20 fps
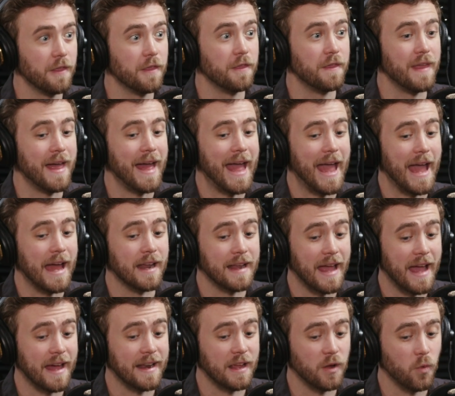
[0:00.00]

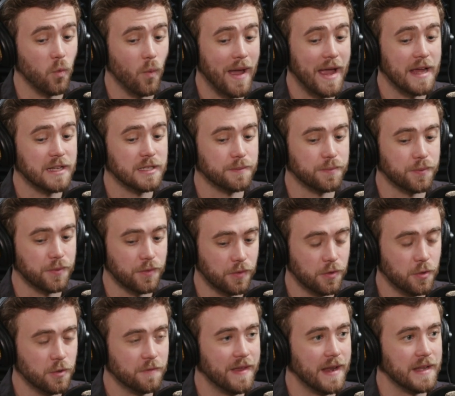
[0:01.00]
And a way to
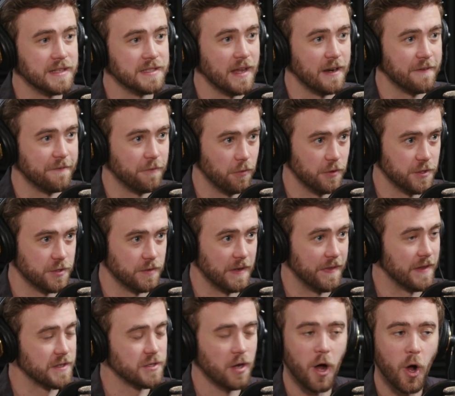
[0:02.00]
prove that it's not a forgery.
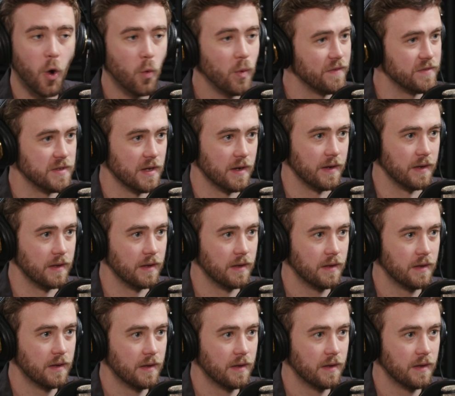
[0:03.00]
That's all we've done.